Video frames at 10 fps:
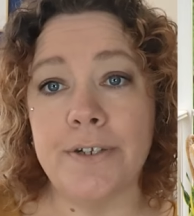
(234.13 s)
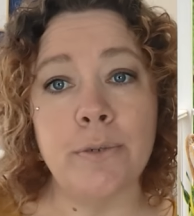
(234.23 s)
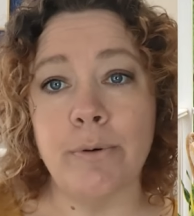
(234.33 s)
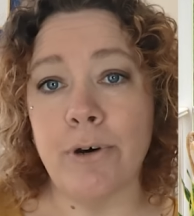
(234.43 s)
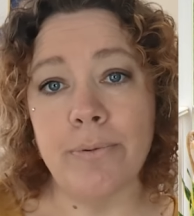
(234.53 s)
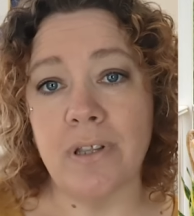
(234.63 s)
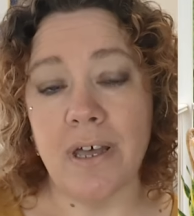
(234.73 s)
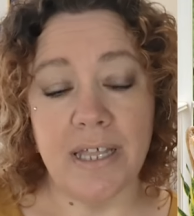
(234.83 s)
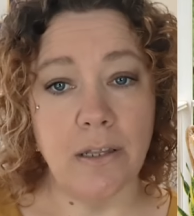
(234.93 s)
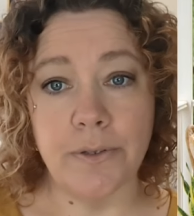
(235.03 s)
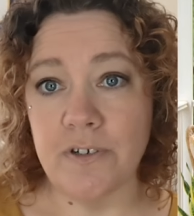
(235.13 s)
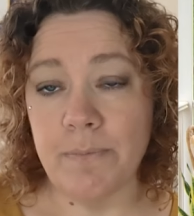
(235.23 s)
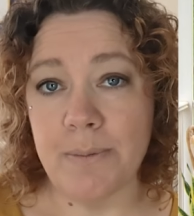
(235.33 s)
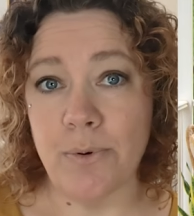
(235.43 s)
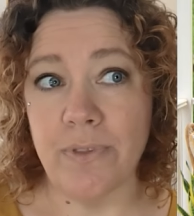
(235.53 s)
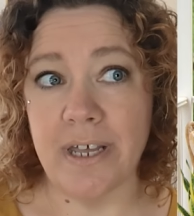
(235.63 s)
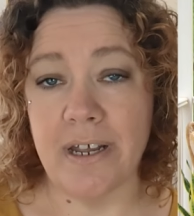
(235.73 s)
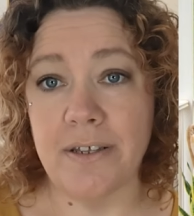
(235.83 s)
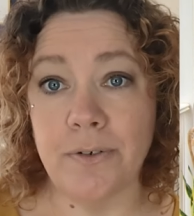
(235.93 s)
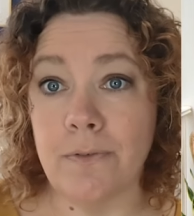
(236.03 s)
super popular and lots of people that
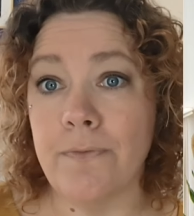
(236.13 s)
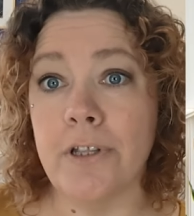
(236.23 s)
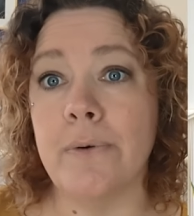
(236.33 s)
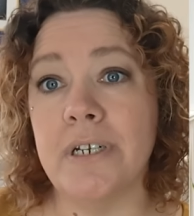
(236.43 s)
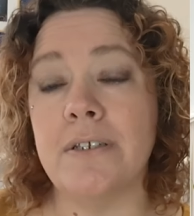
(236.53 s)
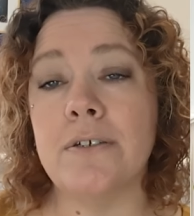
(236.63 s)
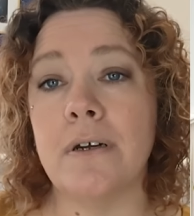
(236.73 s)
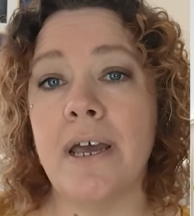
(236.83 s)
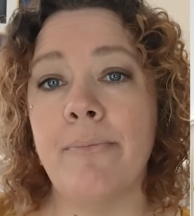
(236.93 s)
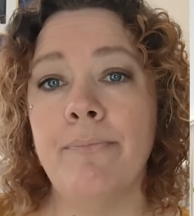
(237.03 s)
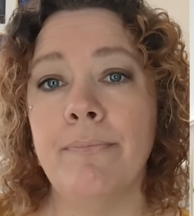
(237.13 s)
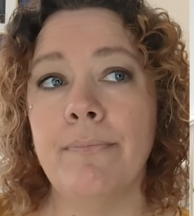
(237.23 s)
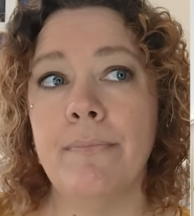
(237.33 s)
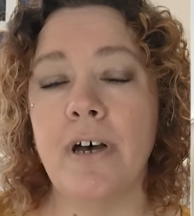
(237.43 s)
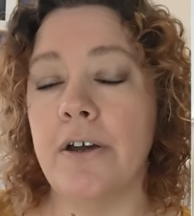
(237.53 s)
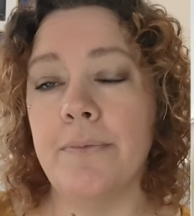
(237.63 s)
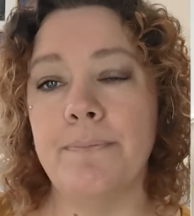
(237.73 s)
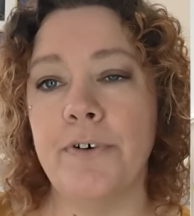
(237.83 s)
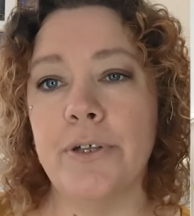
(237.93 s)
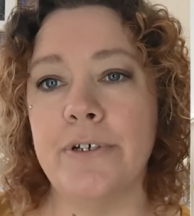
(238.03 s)
I sort of follow on Instagram or
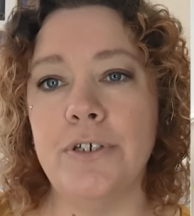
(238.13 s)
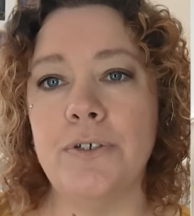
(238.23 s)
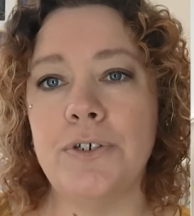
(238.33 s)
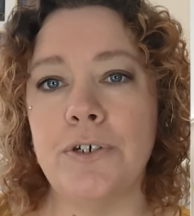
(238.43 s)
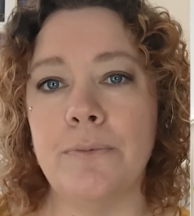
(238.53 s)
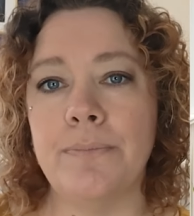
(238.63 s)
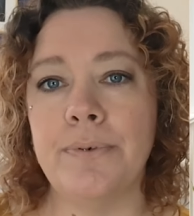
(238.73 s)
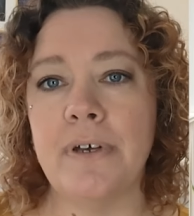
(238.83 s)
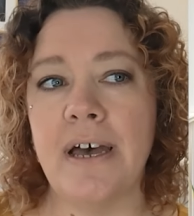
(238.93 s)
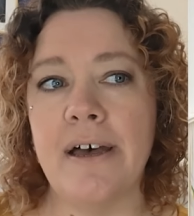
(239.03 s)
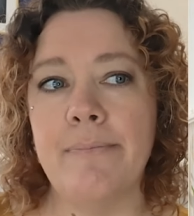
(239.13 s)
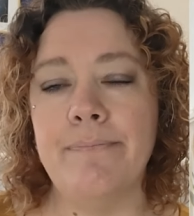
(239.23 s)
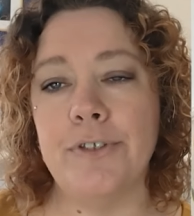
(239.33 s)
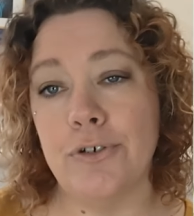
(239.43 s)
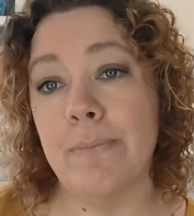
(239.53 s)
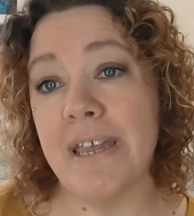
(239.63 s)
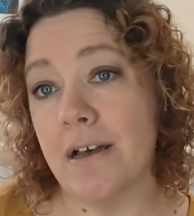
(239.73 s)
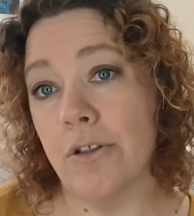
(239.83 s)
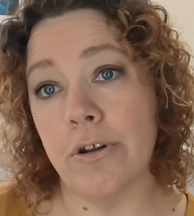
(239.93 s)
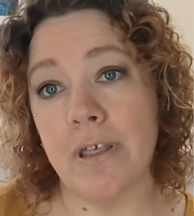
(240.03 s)
follow on YouTube do
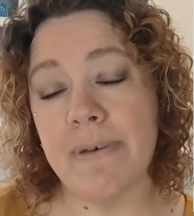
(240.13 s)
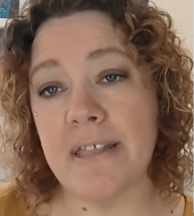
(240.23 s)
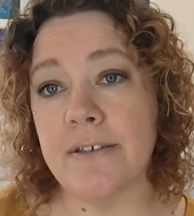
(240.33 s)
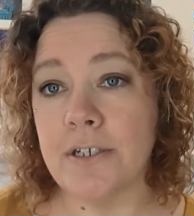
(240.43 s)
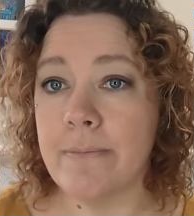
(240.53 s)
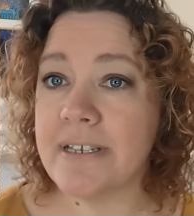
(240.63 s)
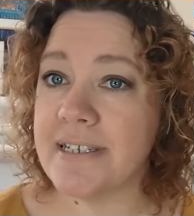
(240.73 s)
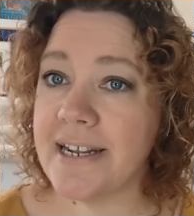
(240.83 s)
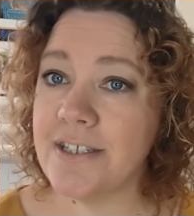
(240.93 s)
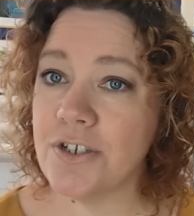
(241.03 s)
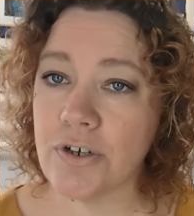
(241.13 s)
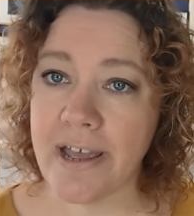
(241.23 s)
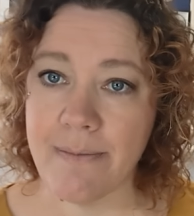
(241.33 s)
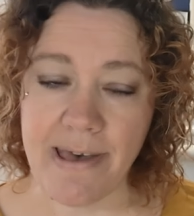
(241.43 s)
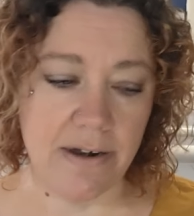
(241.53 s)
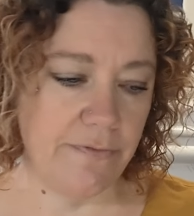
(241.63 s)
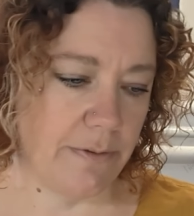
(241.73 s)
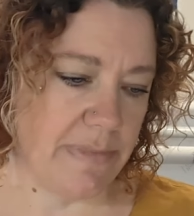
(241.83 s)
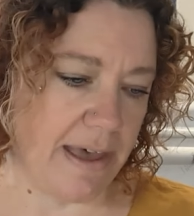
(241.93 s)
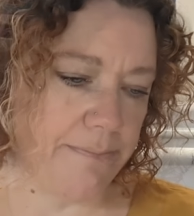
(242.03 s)
make a their patterns. So I'm excited to try a pattern
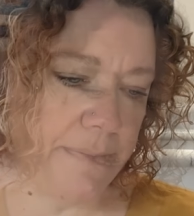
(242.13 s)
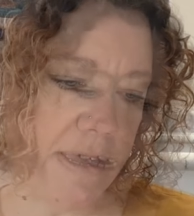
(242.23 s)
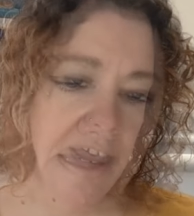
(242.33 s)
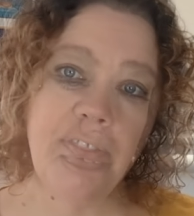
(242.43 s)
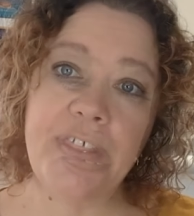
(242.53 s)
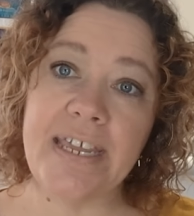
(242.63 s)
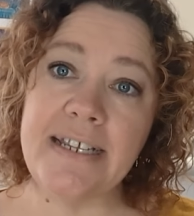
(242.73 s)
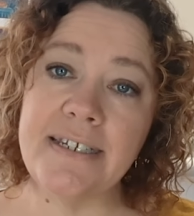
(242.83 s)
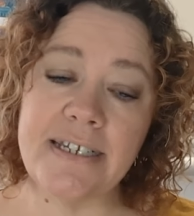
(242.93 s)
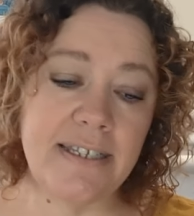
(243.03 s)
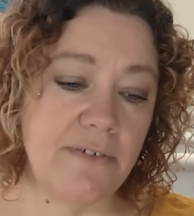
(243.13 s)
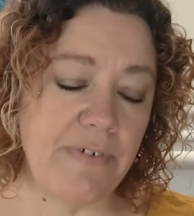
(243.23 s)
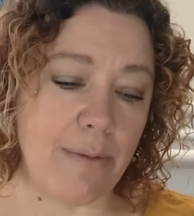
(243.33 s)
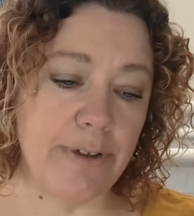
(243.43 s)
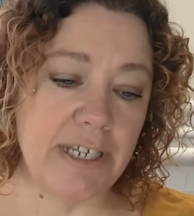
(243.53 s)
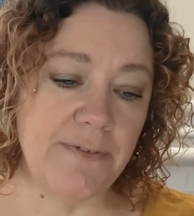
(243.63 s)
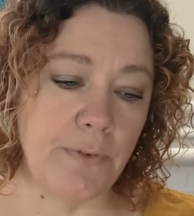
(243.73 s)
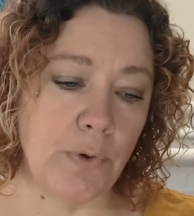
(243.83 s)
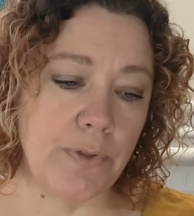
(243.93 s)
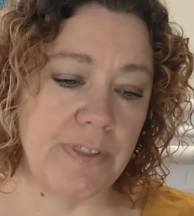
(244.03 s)
from them. The suggested fabrics
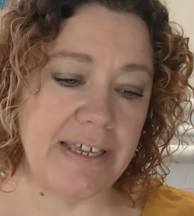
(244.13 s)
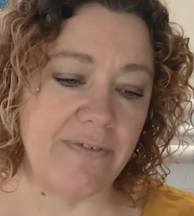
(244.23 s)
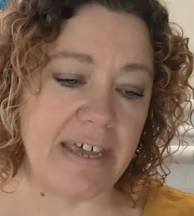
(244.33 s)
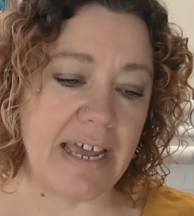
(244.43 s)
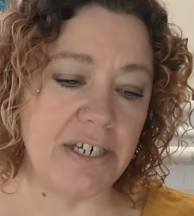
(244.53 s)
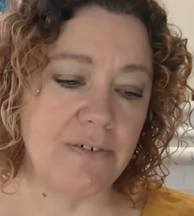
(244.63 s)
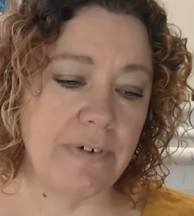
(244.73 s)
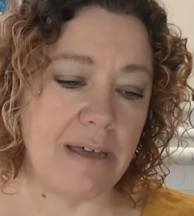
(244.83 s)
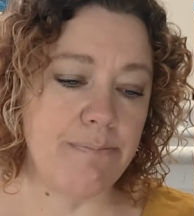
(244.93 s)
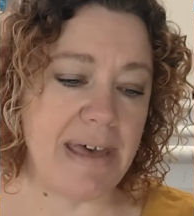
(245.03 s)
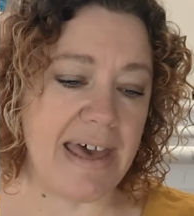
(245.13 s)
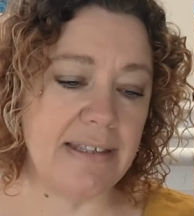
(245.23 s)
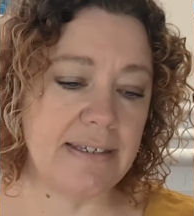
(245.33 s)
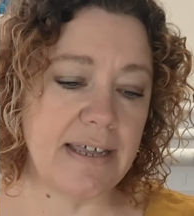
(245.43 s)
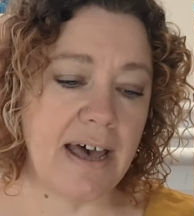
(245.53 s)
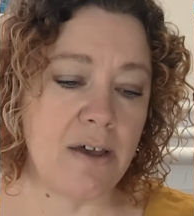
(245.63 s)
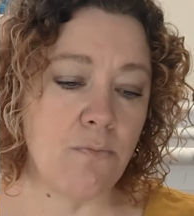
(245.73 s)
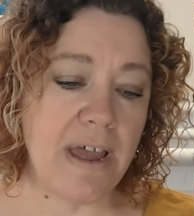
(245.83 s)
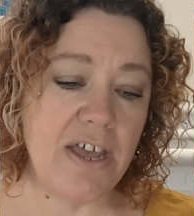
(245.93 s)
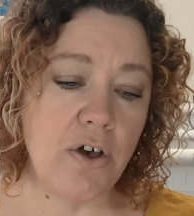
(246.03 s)
for the Vacation Vibe pants are
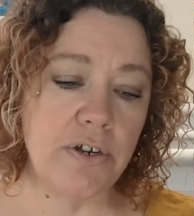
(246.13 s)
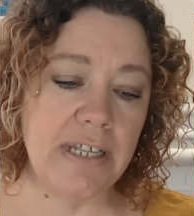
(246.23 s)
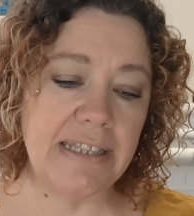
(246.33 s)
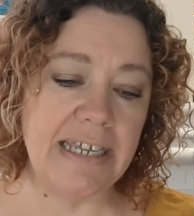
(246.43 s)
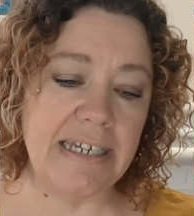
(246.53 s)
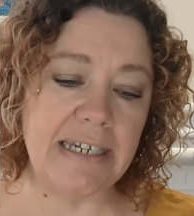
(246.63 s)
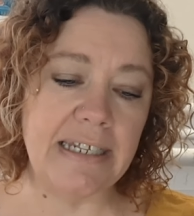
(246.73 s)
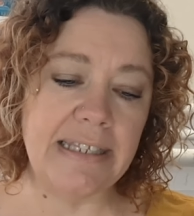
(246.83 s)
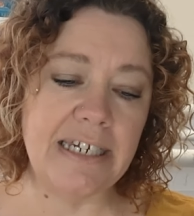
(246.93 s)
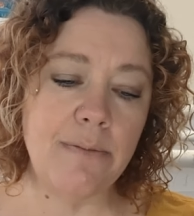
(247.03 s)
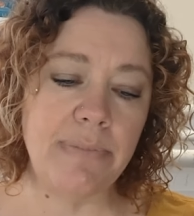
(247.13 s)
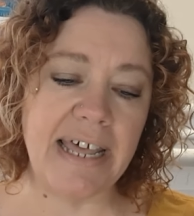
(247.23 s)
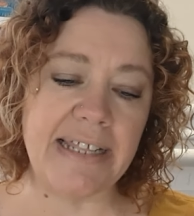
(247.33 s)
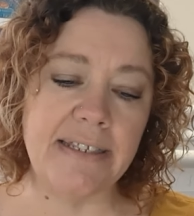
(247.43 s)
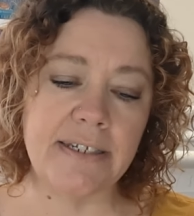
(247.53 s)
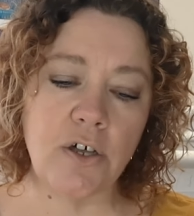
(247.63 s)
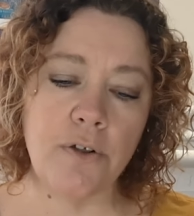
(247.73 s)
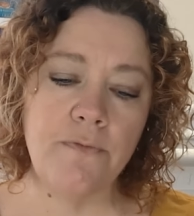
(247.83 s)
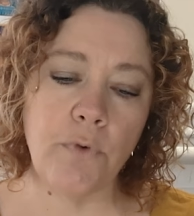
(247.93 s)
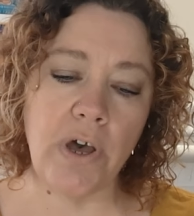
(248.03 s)
rayon, linen blends,
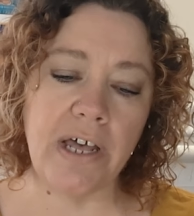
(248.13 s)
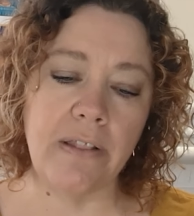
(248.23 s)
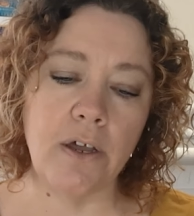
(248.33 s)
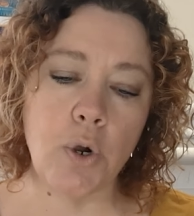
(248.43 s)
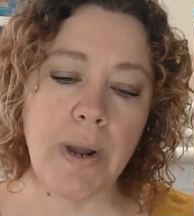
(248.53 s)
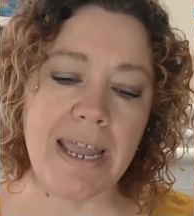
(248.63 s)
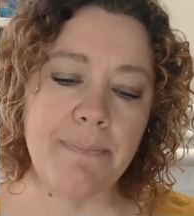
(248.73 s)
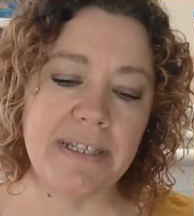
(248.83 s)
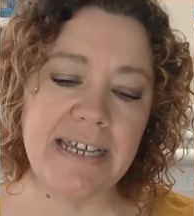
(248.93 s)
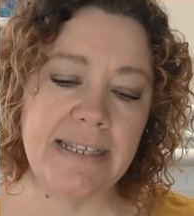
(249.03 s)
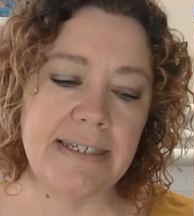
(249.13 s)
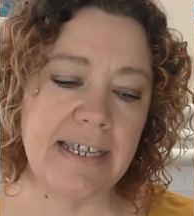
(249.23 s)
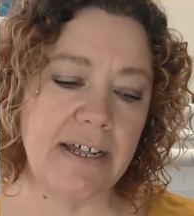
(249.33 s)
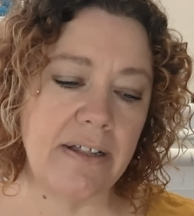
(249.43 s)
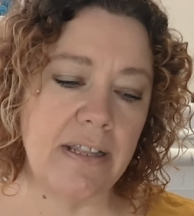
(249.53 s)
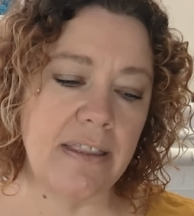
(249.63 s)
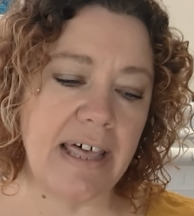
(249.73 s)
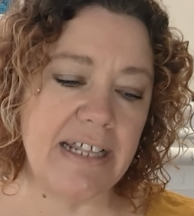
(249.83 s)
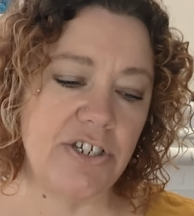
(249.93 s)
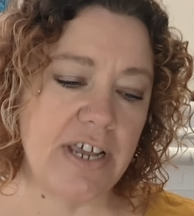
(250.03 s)
cotton voile, crepe, tencel,
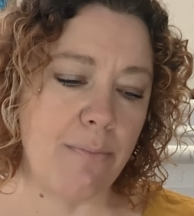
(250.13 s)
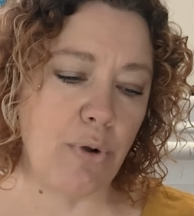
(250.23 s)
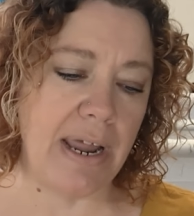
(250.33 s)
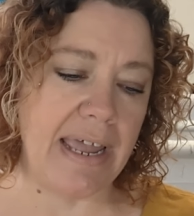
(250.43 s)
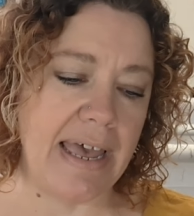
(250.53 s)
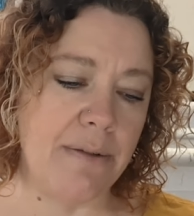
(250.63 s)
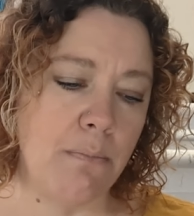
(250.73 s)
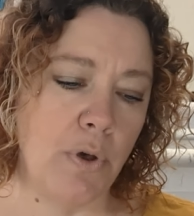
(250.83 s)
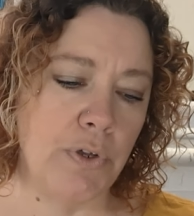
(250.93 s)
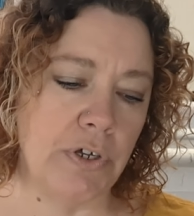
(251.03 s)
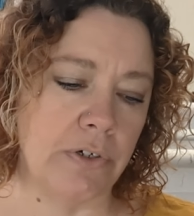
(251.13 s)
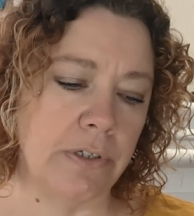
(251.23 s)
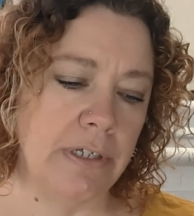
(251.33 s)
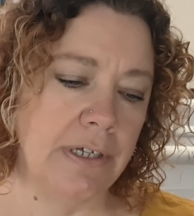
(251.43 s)
light chambray, and modal.